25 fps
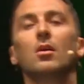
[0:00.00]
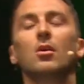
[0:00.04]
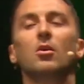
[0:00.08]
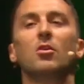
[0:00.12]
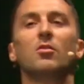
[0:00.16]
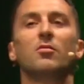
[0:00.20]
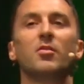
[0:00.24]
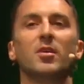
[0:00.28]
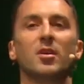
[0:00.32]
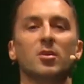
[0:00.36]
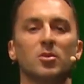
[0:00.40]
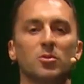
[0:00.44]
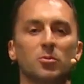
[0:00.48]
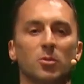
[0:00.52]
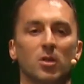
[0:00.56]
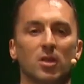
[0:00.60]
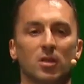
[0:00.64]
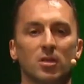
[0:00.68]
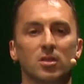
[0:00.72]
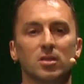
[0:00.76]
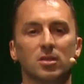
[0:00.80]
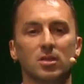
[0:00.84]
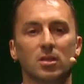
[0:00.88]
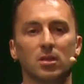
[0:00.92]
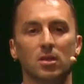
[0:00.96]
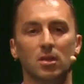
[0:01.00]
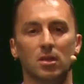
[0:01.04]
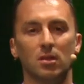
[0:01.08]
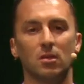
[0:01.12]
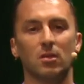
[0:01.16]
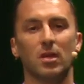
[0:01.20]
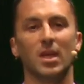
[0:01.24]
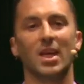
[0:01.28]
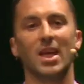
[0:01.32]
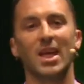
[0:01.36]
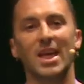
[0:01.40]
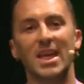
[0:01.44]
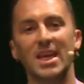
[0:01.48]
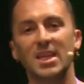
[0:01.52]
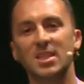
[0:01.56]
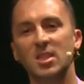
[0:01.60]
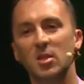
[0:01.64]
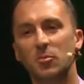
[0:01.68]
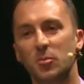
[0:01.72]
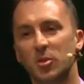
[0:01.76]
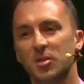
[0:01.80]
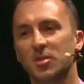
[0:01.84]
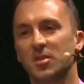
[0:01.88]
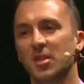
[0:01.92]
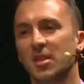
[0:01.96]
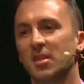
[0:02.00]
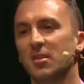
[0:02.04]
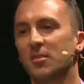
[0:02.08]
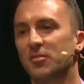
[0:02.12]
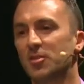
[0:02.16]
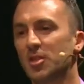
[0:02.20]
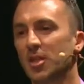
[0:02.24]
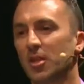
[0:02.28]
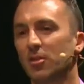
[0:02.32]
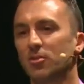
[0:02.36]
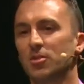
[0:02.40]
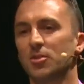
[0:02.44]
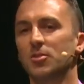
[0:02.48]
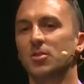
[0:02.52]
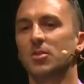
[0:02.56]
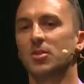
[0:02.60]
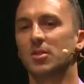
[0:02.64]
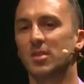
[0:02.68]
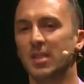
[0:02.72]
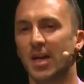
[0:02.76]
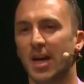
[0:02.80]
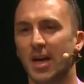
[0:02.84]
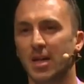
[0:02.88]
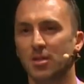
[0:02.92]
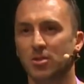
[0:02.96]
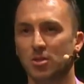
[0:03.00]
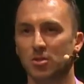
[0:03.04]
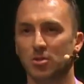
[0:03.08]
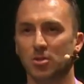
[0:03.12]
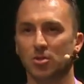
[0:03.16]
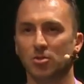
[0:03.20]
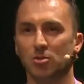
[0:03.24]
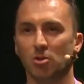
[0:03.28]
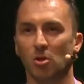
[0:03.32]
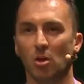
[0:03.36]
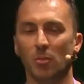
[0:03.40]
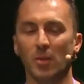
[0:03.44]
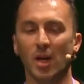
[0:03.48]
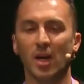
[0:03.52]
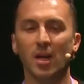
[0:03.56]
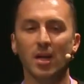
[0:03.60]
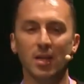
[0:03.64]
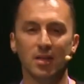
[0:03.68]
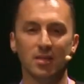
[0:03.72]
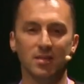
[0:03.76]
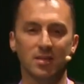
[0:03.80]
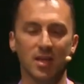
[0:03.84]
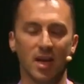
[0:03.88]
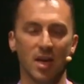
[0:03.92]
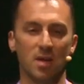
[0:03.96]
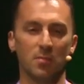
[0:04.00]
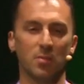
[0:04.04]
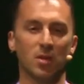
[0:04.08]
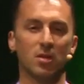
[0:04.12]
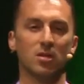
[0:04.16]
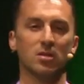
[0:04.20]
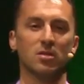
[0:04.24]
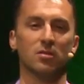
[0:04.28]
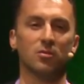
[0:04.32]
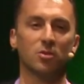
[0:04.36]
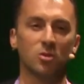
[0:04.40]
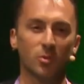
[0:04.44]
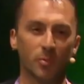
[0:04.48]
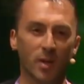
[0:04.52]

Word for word: Who fares worse? Okay, eighty percent of children who die due to trauma die because of